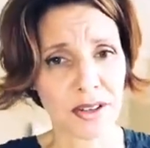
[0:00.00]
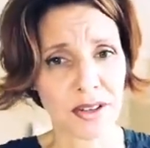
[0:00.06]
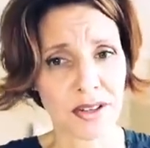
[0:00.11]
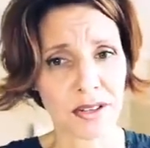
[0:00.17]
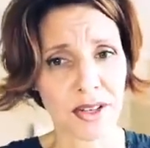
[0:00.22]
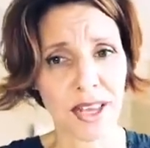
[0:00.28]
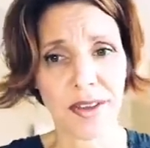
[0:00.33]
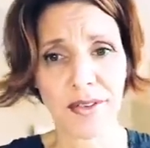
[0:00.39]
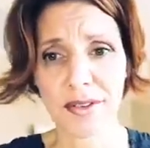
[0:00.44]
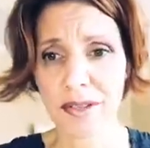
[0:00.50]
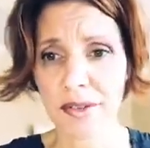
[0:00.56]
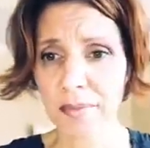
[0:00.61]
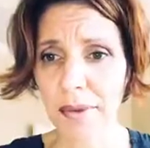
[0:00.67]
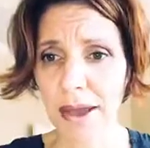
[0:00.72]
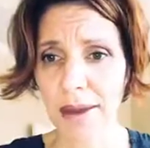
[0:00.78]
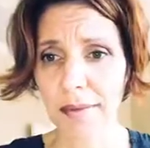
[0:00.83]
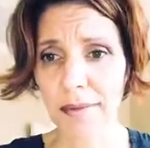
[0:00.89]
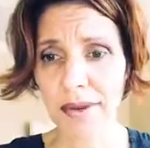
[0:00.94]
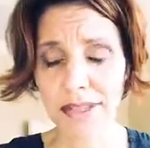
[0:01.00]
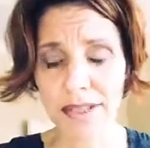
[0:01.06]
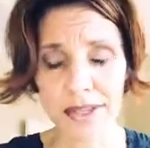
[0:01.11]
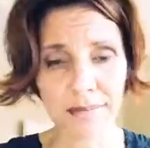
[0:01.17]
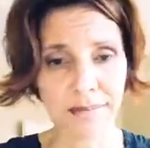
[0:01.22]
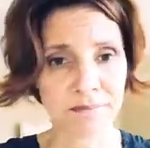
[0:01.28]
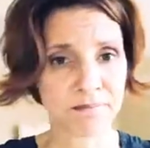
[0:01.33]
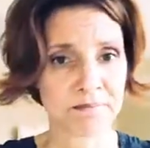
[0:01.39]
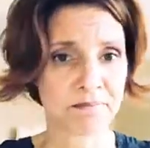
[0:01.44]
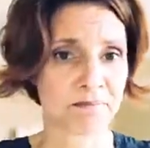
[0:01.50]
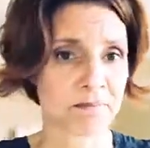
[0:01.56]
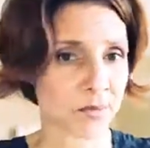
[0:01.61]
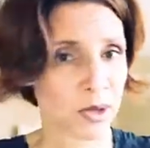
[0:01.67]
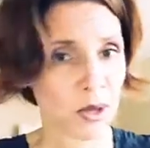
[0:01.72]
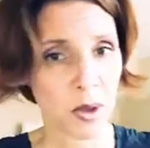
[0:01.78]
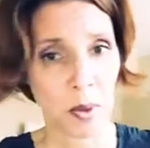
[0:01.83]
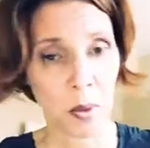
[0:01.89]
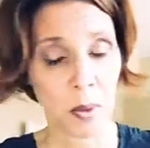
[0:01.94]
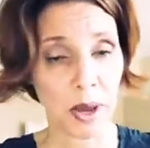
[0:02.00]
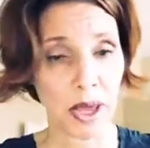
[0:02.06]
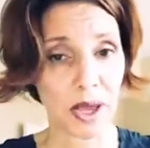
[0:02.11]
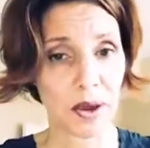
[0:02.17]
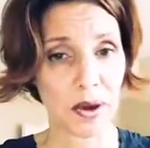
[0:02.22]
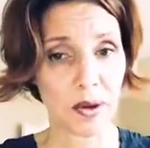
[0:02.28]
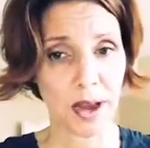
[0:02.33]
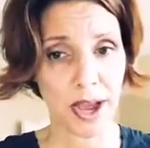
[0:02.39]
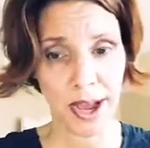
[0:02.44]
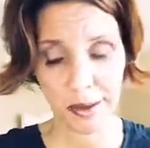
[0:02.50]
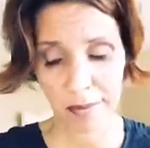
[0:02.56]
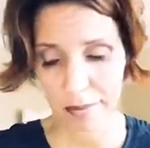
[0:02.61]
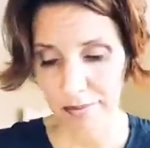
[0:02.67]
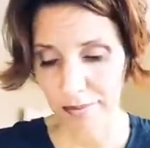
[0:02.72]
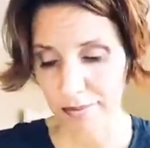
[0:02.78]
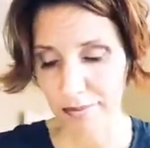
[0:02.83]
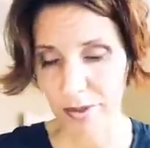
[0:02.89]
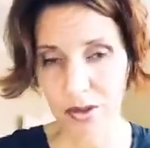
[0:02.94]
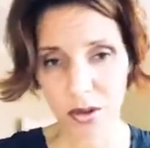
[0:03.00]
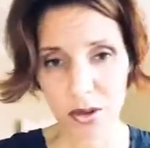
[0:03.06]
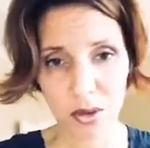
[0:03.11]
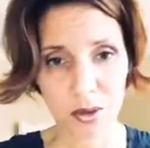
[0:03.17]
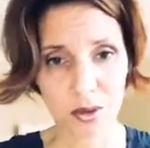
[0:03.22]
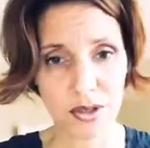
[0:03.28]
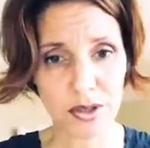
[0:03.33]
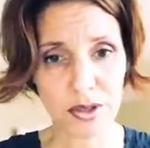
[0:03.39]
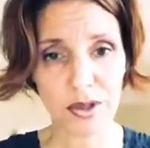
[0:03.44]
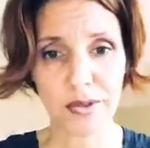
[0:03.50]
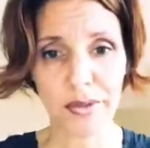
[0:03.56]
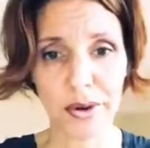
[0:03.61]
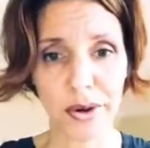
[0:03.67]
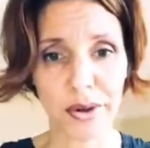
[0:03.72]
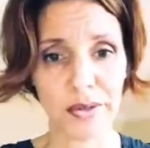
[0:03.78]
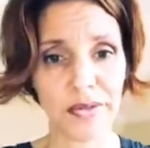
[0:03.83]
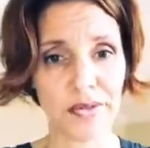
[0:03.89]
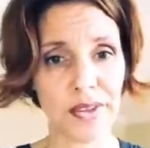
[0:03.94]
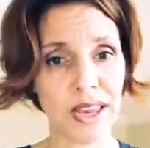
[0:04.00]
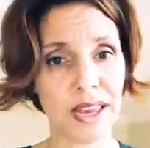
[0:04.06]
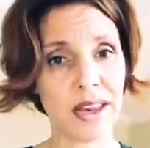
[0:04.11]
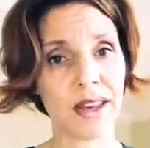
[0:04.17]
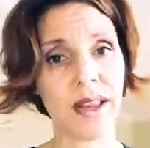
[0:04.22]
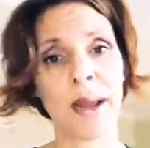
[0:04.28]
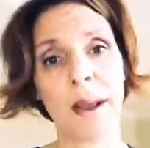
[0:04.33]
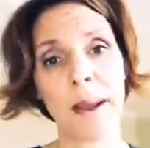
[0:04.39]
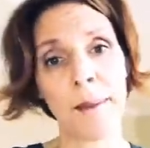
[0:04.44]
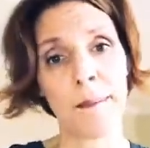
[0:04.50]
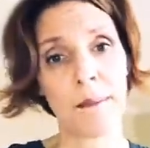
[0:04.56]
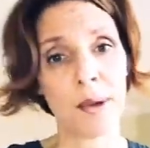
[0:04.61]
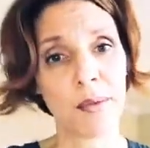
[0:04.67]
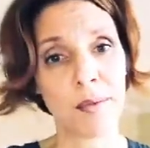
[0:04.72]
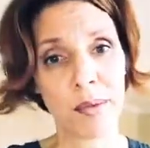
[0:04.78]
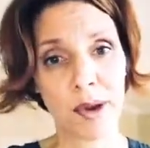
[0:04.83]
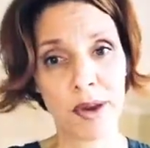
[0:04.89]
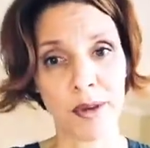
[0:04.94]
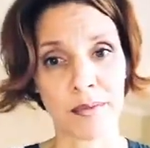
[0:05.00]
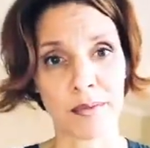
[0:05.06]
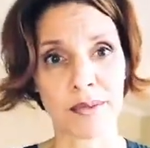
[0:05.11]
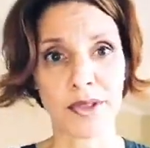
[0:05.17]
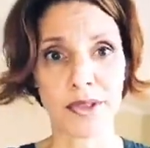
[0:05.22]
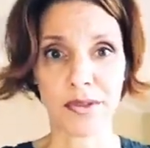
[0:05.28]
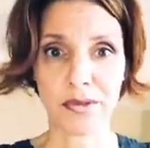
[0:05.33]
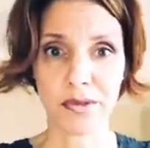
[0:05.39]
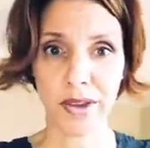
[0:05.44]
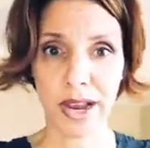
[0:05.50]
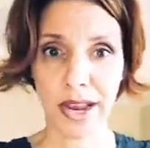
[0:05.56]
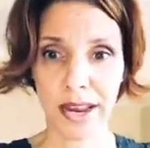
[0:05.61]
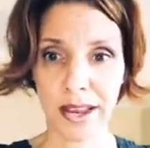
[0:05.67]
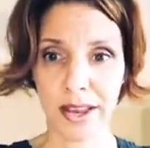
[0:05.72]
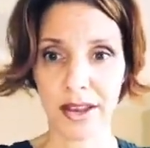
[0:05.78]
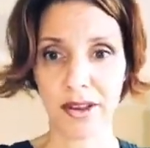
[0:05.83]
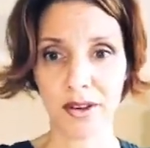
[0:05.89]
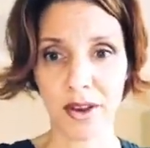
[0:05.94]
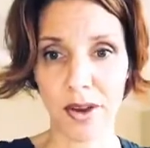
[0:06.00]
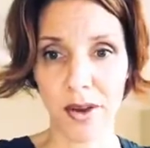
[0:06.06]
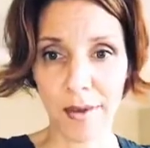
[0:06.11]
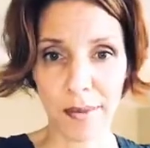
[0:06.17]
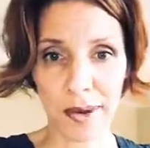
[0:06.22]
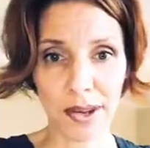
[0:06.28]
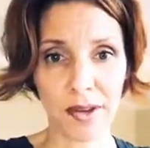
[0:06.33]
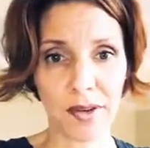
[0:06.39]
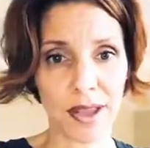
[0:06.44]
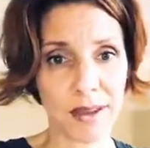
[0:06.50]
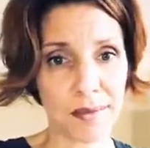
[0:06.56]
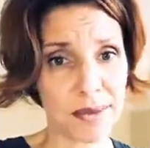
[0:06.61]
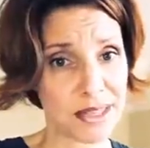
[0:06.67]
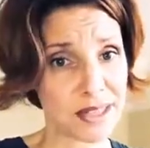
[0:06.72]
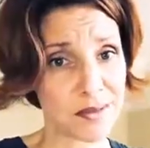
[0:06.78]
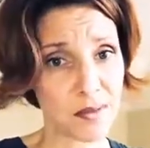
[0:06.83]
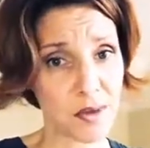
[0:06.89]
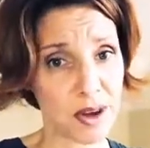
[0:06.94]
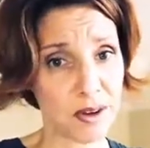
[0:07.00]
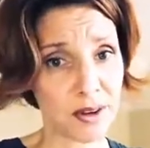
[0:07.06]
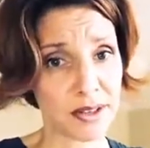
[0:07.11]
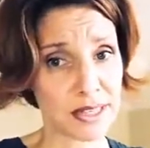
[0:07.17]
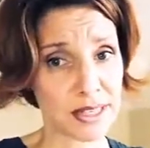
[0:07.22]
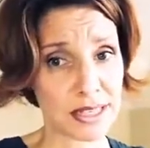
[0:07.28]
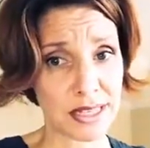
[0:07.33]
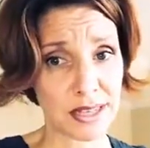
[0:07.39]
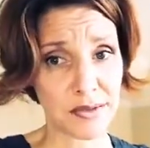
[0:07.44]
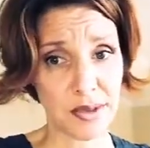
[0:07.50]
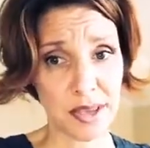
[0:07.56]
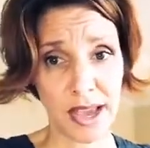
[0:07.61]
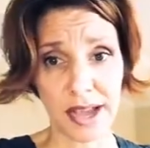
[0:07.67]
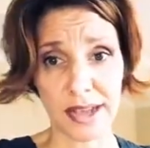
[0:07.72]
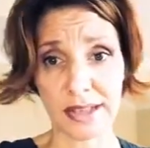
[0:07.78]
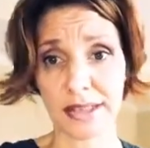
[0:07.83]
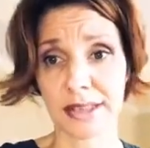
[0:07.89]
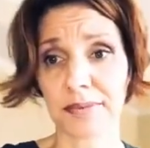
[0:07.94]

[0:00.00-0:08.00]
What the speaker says: So I gave her some peppermint to wake her up, a little Cool Azul for her feet, boom, boom. So Friday, I'm going to go get me some water at the CVS.